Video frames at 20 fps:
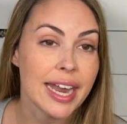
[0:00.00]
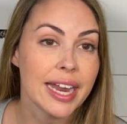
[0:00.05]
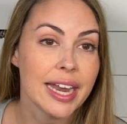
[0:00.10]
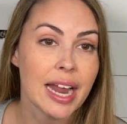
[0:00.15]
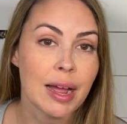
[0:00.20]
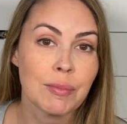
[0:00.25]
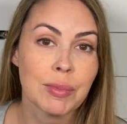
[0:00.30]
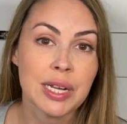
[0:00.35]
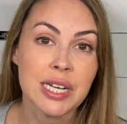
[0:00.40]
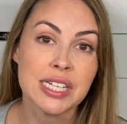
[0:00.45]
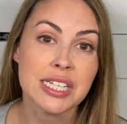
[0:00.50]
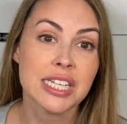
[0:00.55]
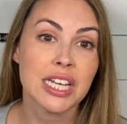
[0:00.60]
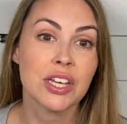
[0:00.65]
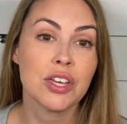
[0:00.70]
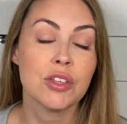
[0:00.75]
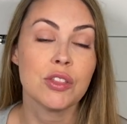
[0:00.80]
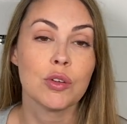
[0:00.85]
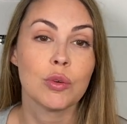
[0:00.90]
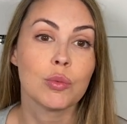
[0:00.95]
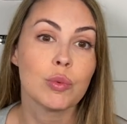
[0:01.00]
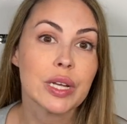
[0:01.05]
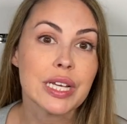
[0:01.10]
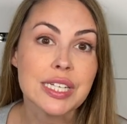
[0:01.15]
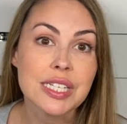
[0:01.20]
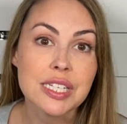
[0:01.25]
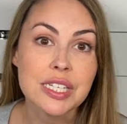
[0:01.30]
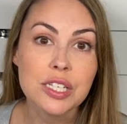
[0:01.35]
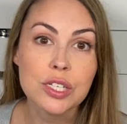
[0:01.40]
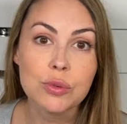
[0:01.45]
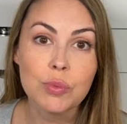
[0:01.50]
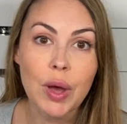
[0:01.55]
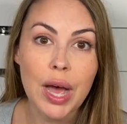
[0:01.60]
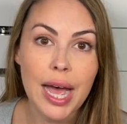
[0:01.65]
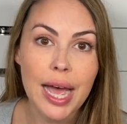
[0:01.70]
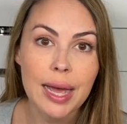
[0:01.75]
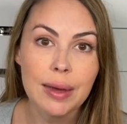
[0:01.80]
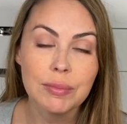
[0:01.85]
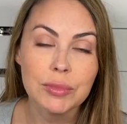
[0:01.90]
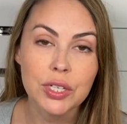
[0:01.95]
And I'm gonna tell you the reasons
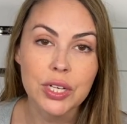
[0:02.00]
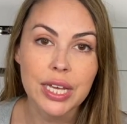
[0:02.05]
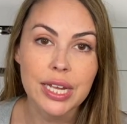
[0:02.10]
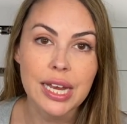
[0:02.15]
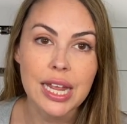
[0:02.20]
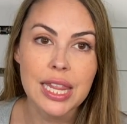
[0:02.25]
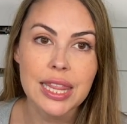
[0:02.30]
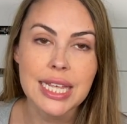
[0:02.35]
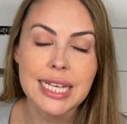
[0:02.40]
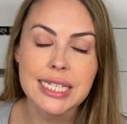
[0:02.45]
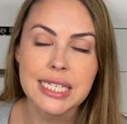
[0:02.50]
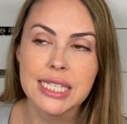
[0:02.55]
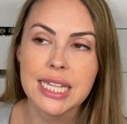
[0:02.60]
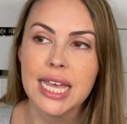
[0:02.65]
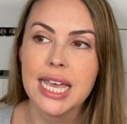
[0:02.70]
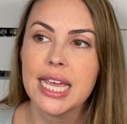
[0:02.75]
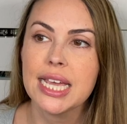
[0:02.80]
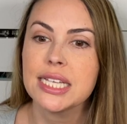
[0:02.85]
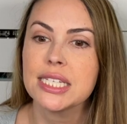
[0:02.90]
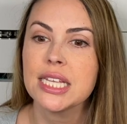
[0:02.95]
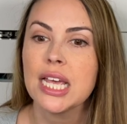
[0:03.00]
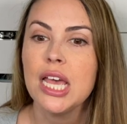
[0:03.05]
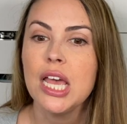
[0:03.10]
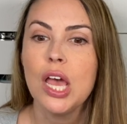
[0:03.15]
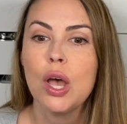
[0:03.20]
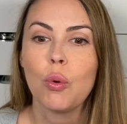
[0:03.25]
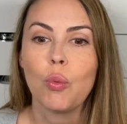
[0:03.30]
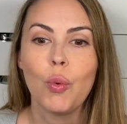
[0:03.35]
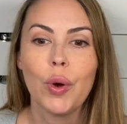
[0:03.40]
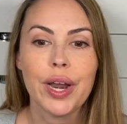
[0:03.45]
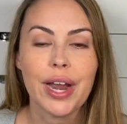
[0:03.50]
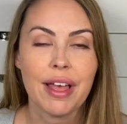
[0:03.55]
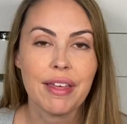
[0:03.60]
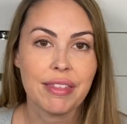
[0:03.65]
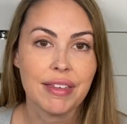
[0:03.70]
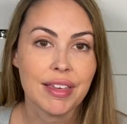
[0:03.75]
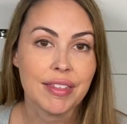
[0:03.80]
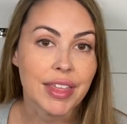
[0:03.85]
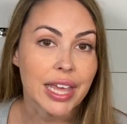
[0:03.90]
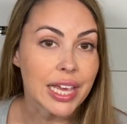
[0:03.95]
why I'm looking at these things, what I
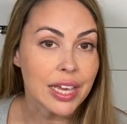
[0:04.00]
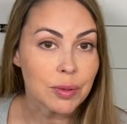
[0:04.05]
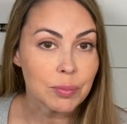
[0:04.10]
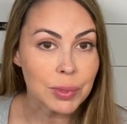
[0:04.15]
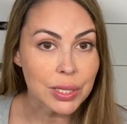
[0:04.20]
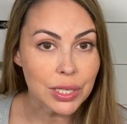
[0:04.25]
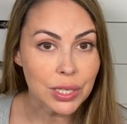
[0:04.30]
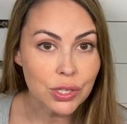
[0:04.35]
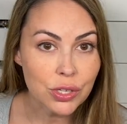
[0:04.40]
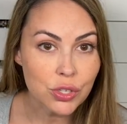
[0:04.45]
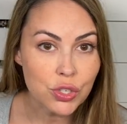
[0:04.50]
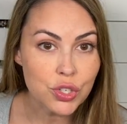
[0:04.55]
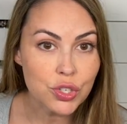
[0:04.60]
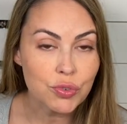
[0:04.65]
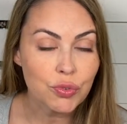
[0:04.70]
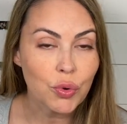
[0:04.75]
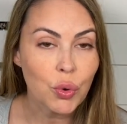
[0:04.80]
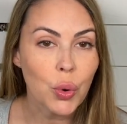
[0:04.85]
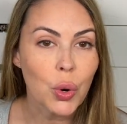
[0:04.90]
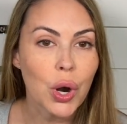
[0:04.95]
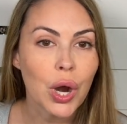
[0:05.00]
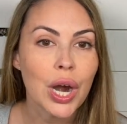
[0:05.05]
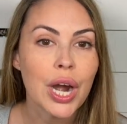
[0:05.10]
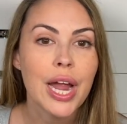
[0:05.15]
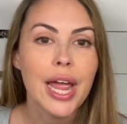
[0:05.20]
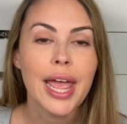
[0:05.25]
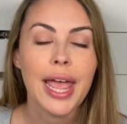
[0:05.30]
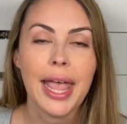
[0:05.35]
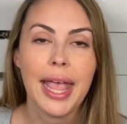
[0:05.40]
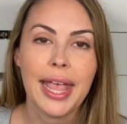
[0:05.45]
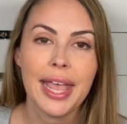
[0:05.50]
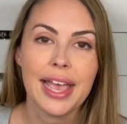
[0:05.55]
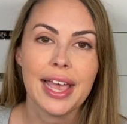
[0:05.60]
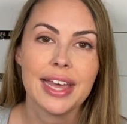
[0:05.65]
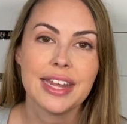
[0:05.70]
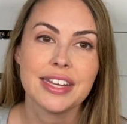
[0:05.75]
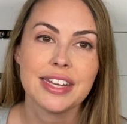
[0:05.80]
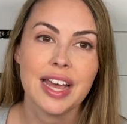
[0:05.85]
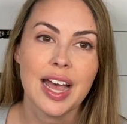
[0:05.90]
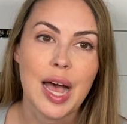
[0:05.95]
think they could be used for,
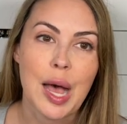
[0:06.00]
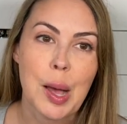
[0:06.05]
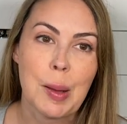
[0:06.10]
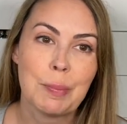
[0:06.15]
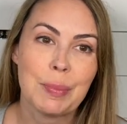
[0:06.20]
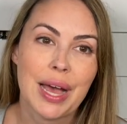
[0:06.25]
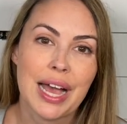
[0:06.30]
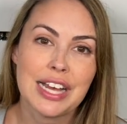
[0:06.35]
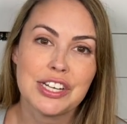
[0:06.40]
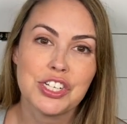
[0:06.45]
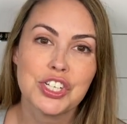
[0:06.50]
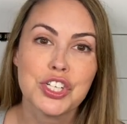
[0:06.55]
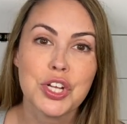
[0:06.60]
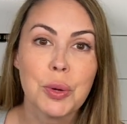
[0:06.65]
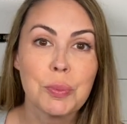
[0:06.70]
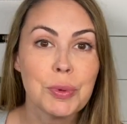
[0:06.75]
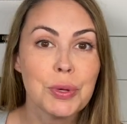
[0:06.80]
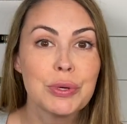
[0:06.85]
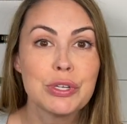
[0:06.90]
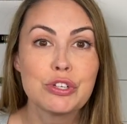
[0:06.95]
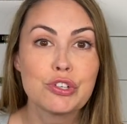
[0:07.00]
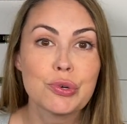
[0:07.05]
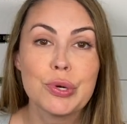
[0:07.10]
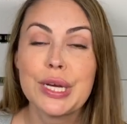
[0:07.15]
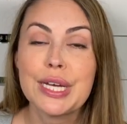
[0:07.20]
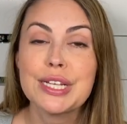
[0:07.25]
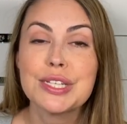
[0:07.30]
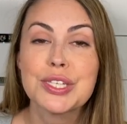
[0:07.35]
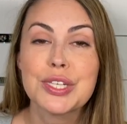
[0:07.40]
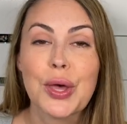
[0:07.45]
and um, I just hope you enjoy it.